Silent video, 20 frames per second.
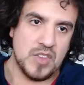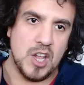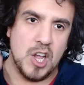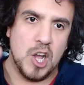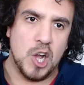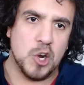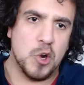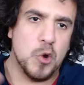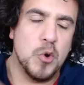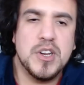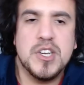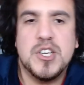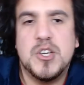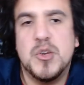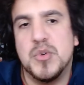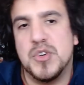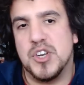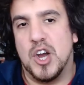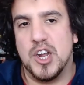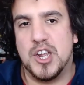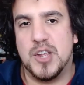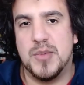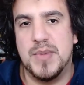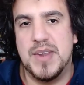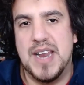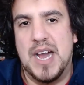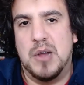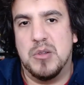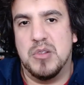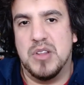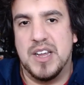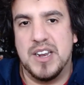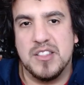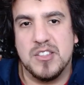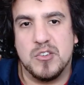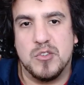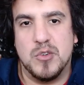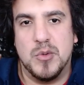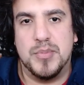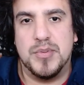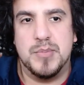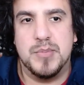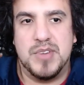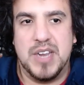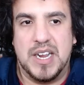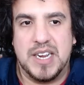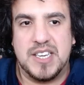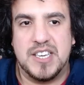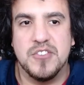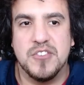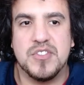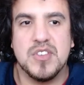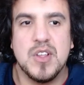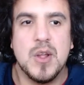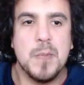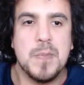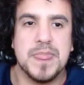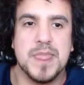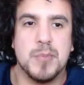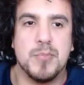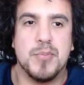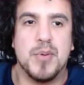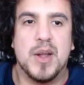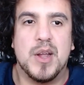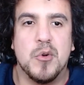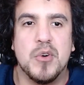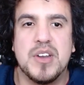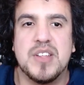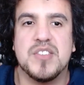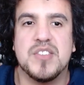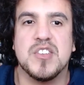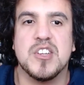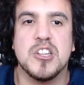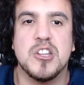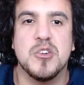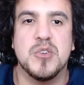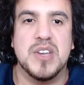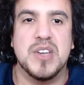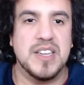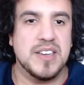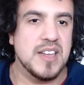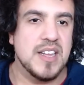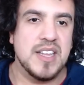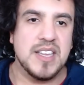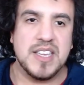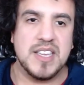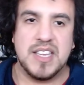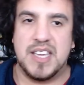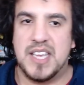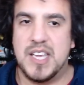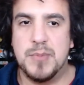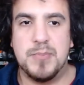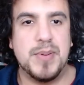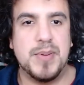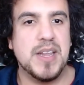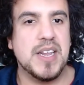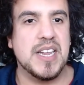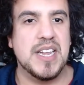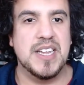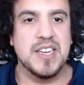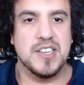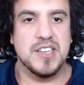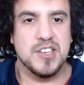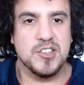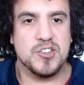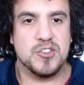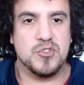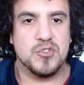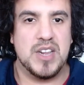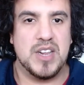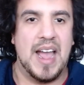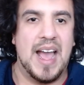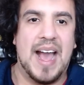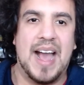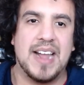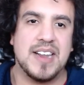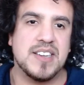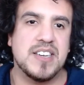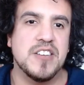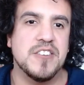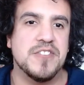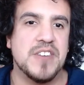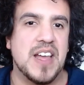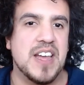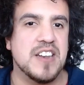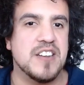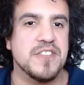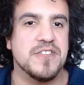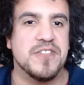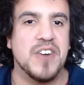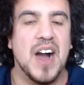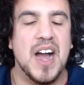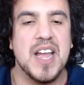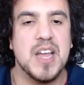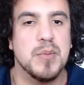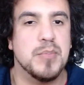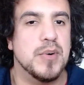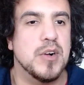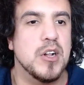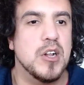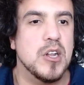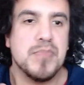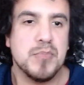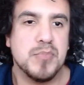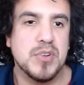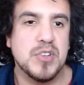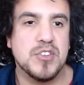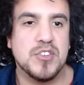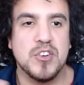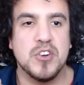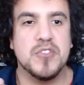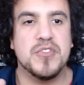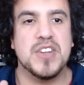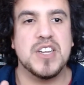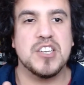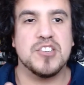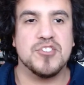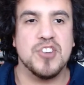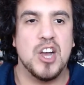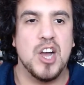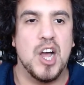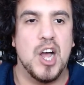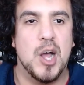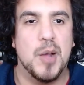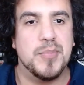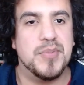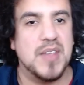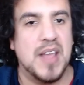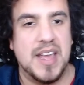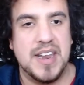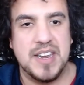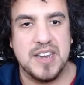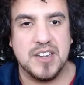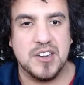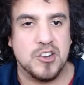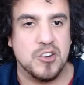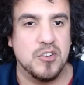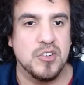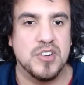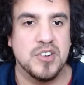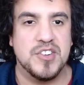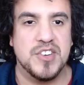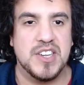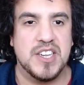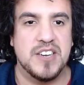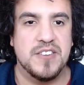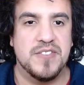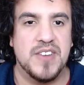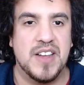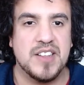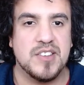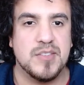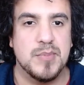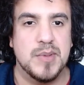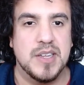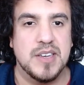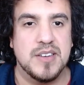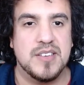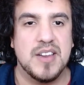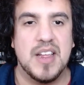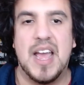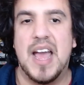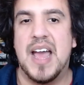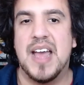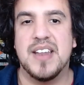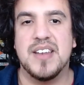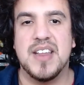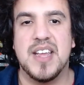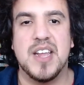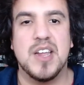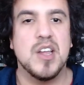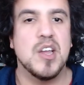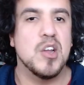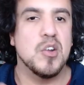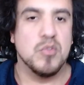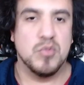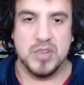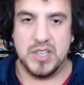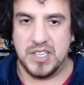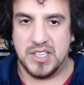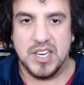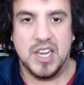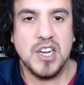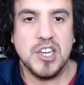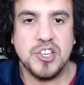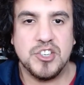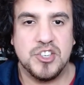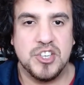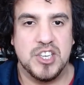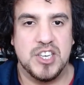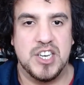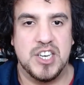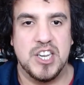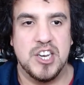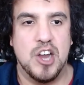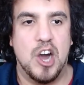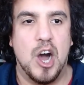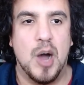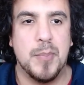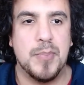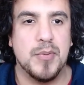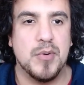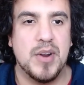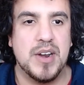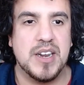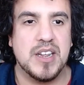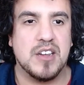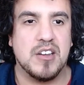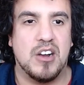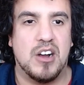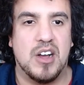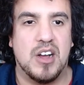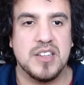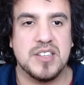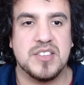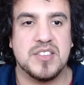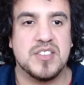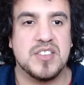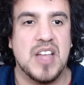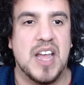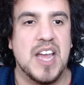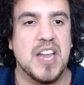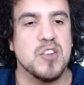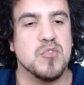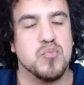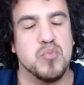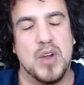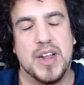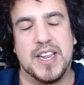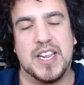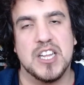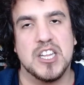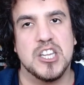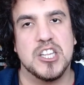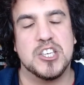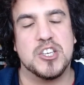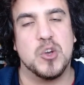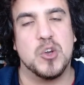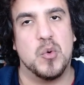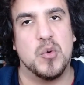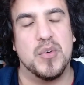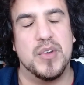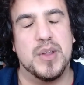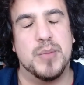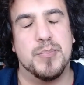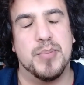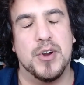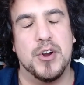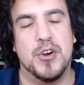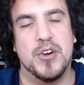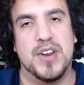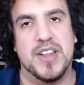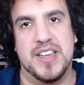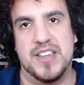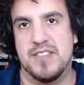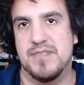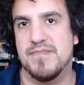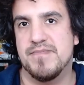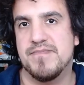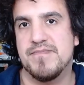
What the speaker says: According to a document outlining the group's objectives, the priorities included keeping industry active and viable, preserving jobs and encouraging investment, and a reduction in operating costs and regulatory burden.